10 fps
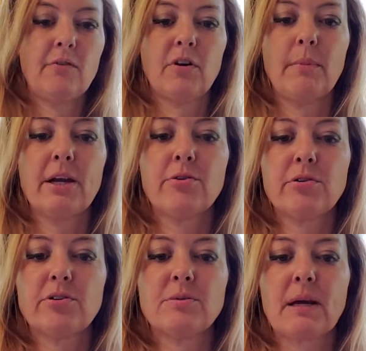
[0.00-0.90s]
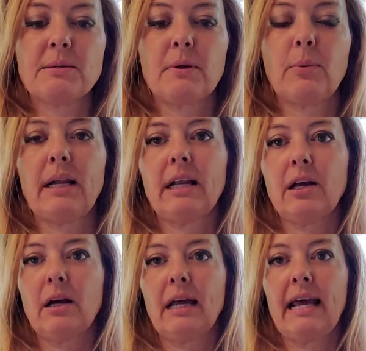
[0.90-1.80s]
for my cruise. My husband
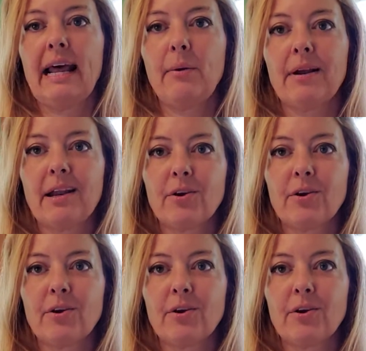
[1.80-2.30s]
and I went on a